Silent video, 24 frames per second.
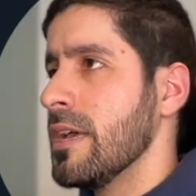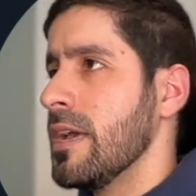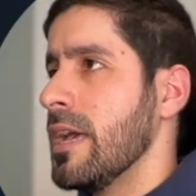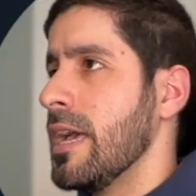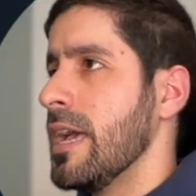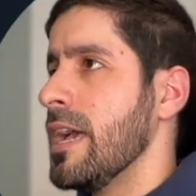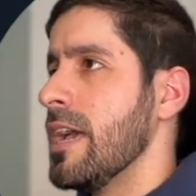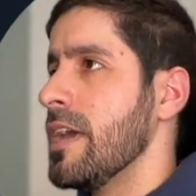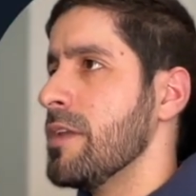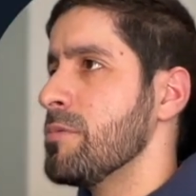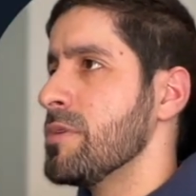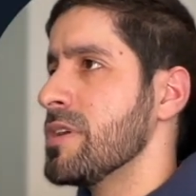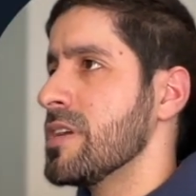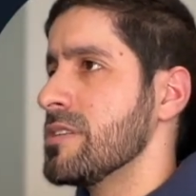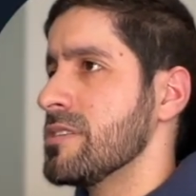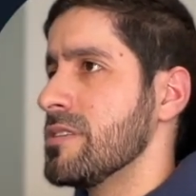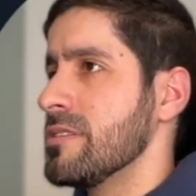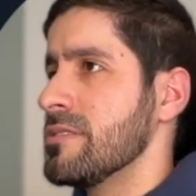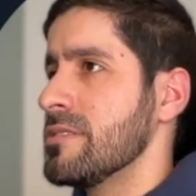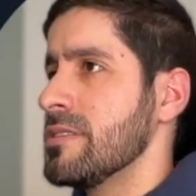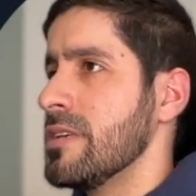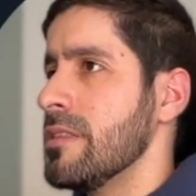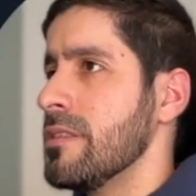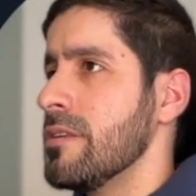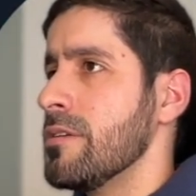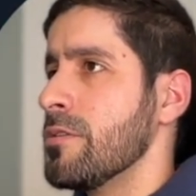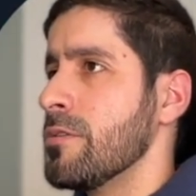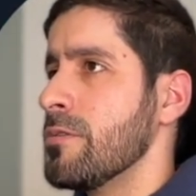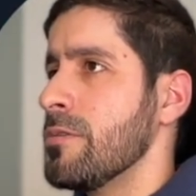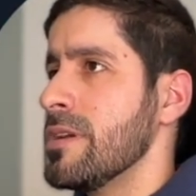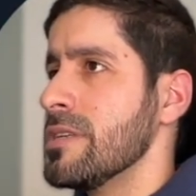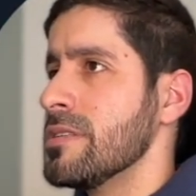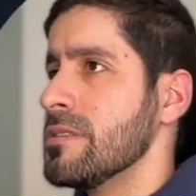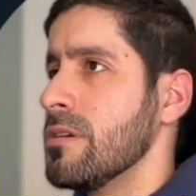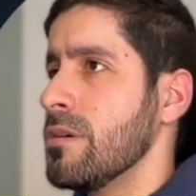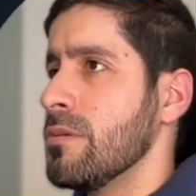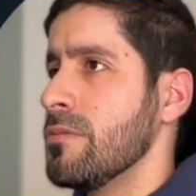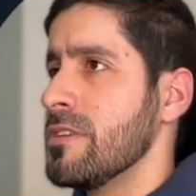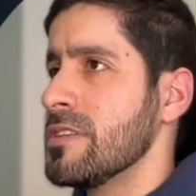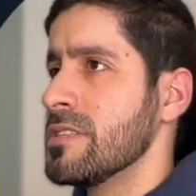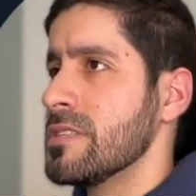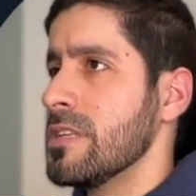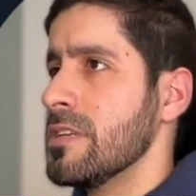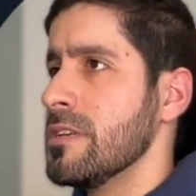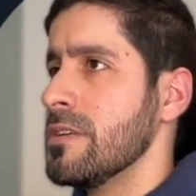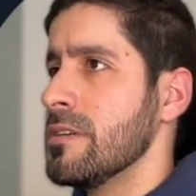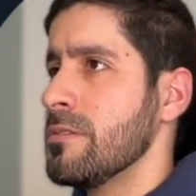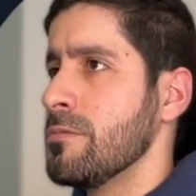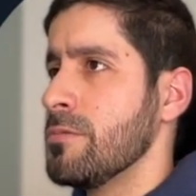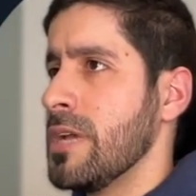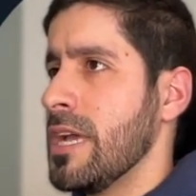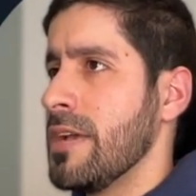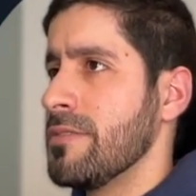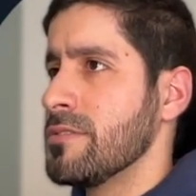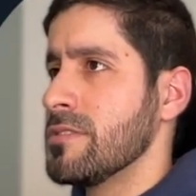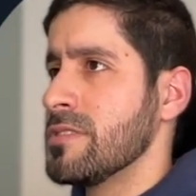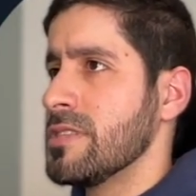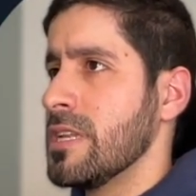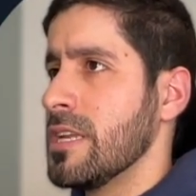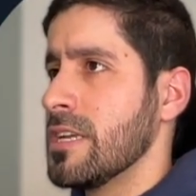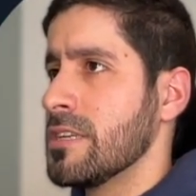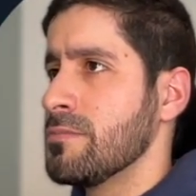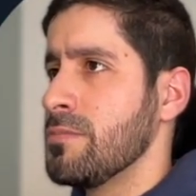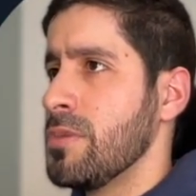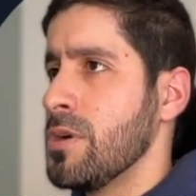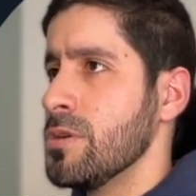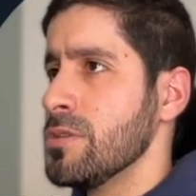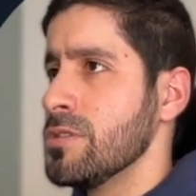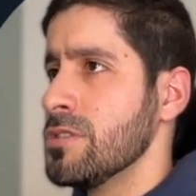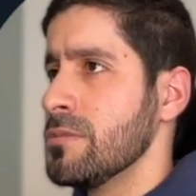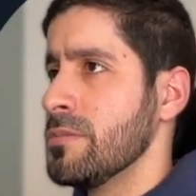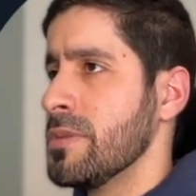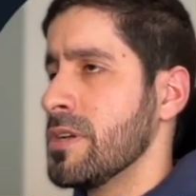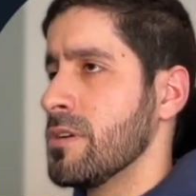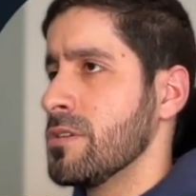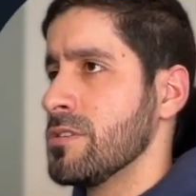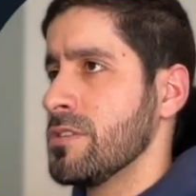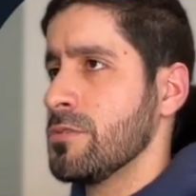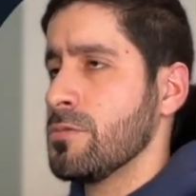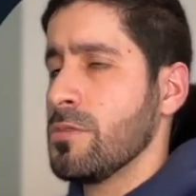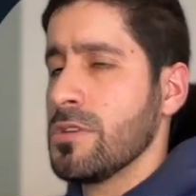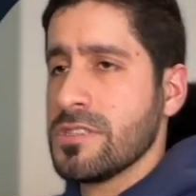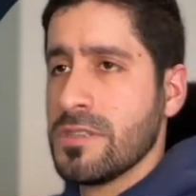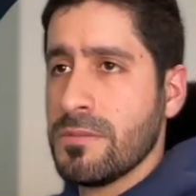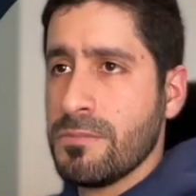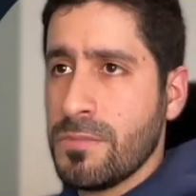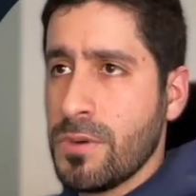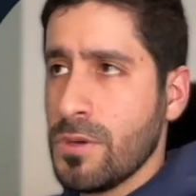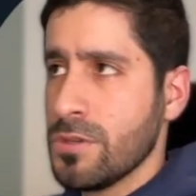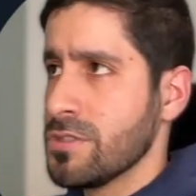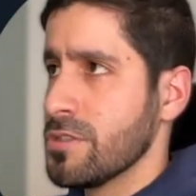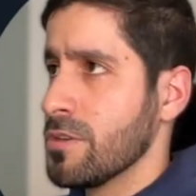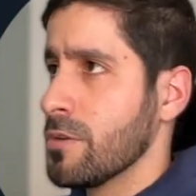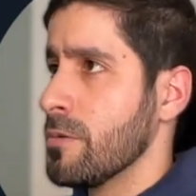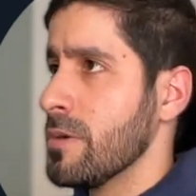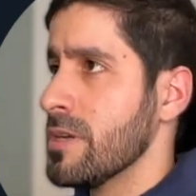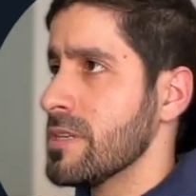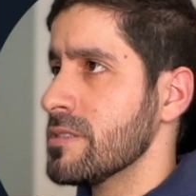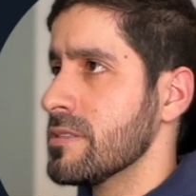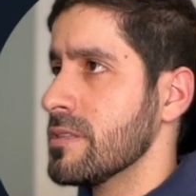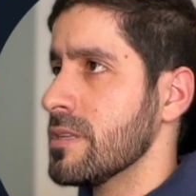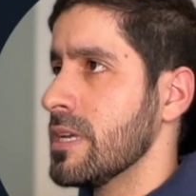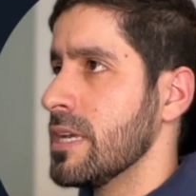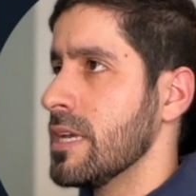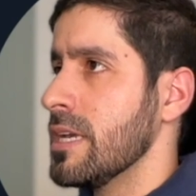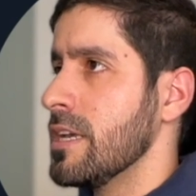And we can just send the request. Obviously, we have to select post because it was a post request.